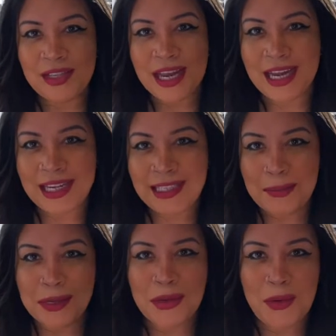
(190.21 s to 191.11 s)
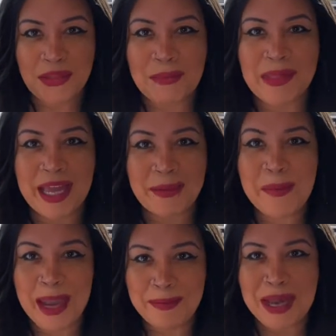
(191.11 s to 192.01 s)
I guess I'm going to call them like
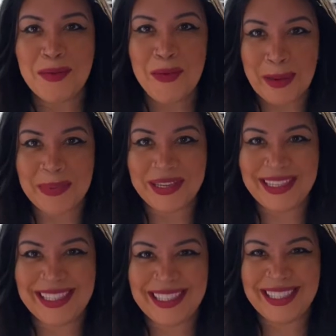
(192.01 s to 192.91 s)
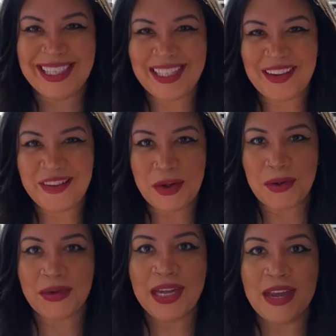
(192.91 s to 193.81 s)
man-made weapons because I don't
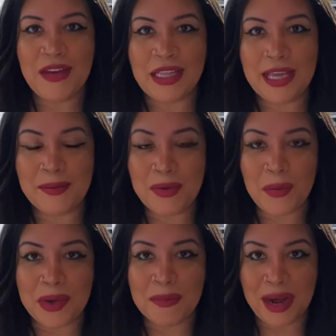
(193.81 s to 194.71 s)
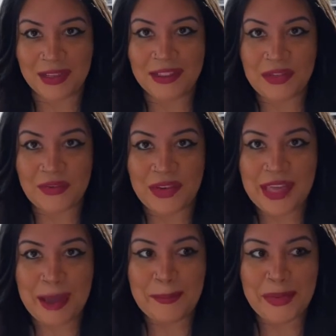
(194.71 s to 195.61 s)
know if I like the word monster for
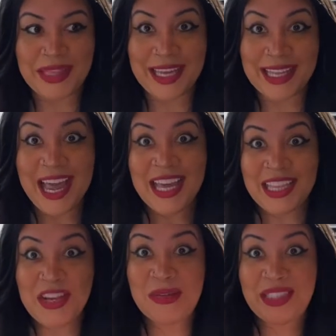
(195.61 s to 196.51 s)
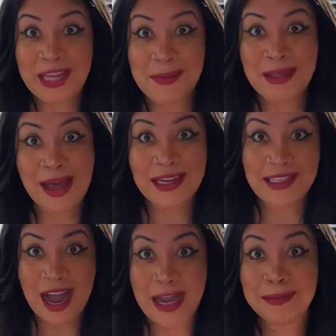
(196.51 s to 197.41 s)
them. But like you see them a lot of
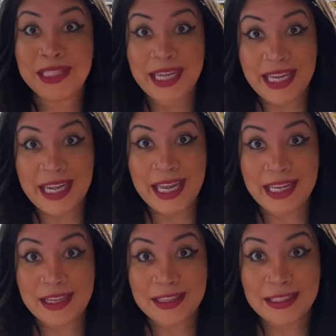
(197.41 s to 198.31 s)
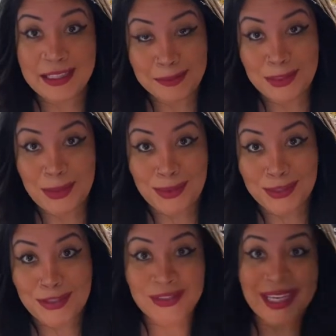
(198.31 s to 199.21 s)
times eating some
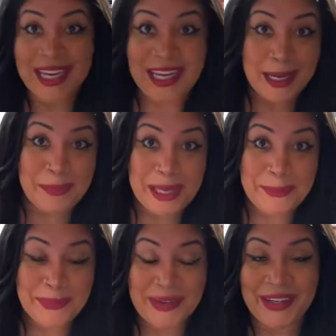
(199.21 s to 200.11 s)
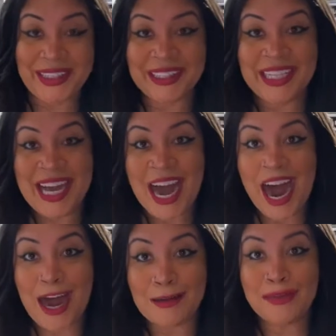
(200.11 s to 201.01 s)
soldiers, eating people.
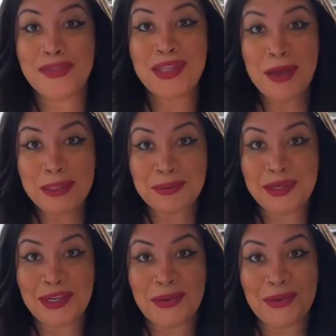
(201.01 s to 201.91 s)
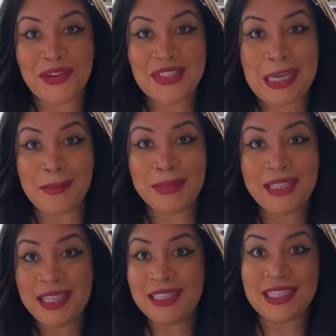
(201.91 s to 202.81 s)
Um, so that was pretty cool. Some
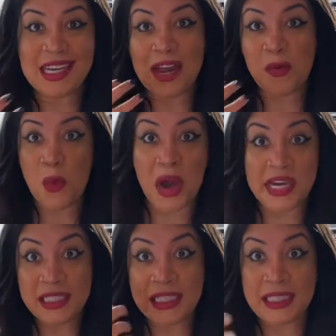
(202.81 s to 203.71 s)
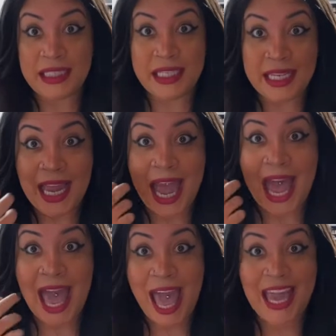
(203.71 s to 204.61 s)
scenes that I wanted to see
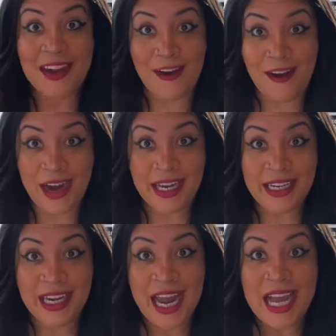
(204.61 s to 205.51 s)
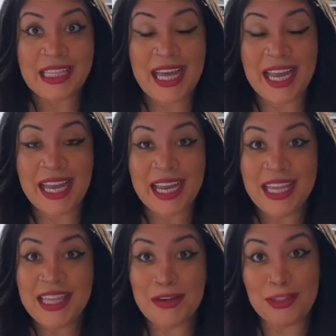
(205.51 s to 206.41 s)
head on, like
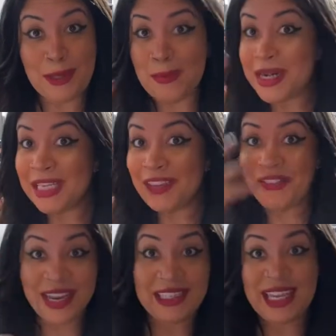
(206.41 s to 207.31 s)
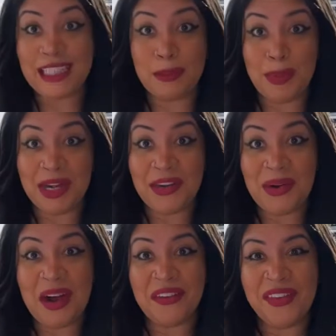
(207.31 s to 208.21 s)
there's somebody's face gets bitten
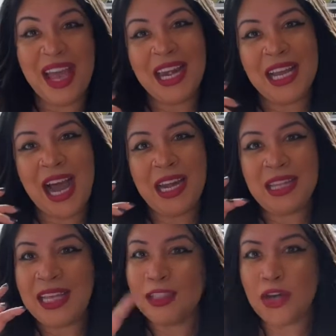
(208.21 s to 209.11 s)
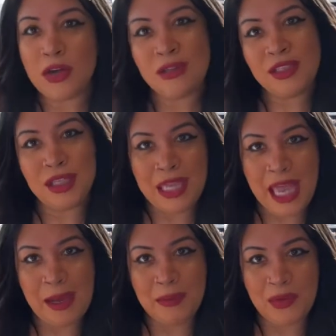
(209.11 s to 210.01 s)
off and it kind of like turns the
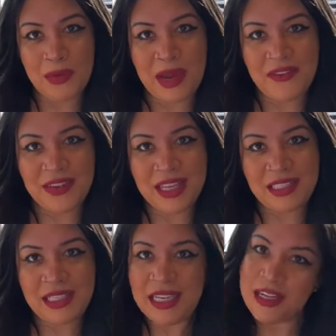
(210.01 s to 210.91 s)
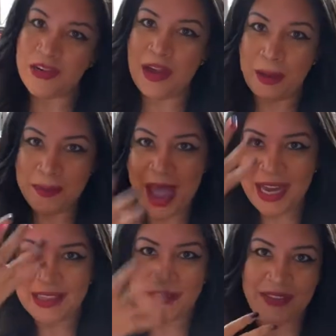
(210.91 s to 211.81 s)
camera away for that scene and you come
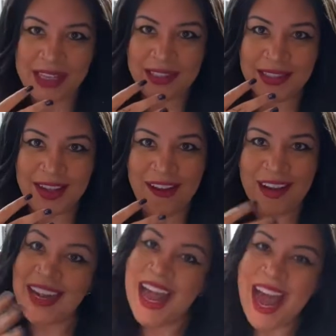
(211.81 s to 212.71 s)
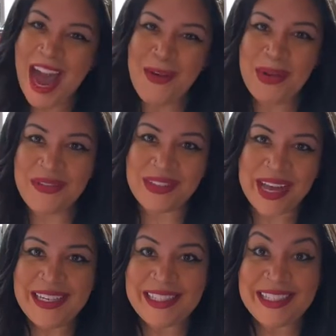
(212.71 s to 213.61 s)
back and the face is gone. I would have
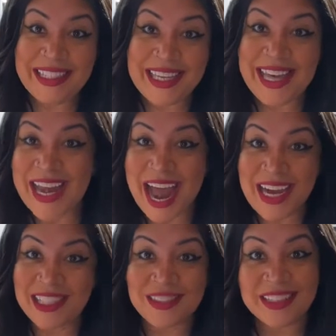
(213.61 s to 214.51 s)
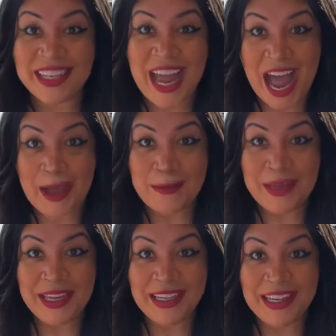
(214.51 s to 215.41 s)
liked to see that actually
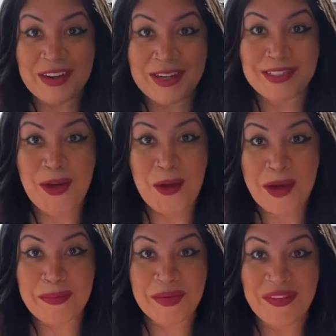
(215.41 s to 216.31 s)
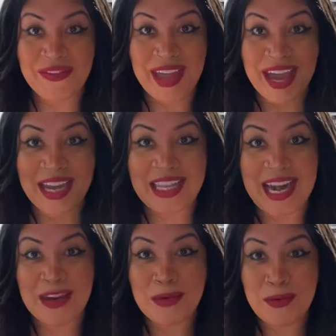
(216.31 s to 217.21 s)
happen, you know, as a horror movie fan
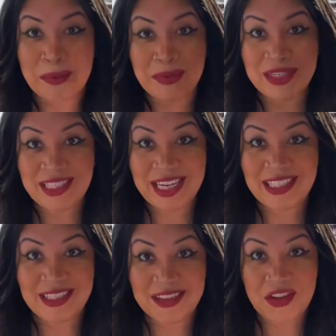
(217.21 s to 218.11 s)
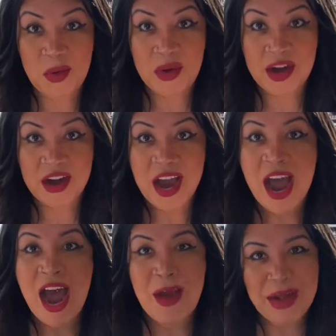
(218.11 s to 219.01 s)
that, who appreciates the gore.
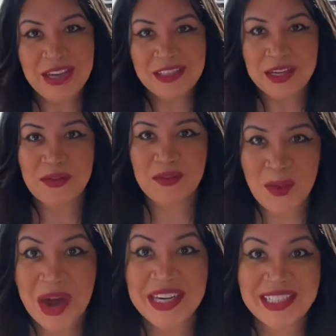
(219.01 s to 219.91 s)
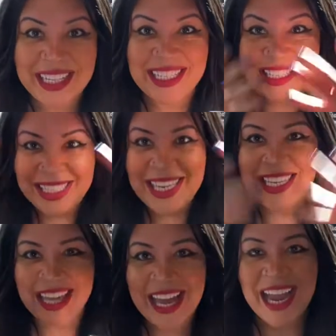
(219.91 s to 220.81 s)
I would actually have wanted to
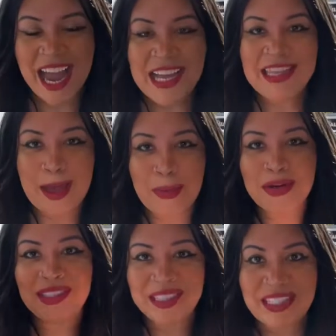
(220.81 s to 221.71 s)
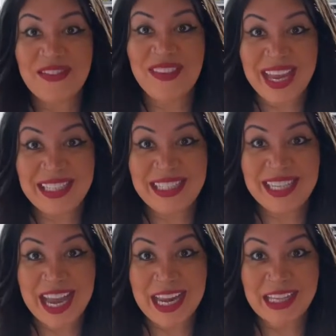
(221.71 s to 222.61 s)
see like that person's face
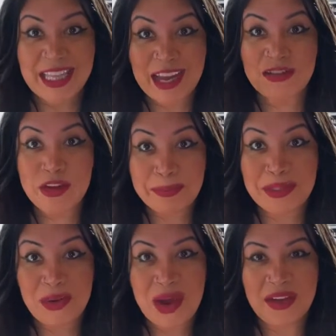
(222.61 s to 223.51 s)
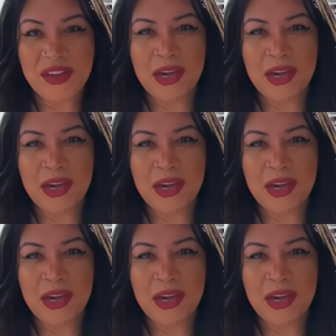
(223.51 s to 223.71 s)
getting like ripped off.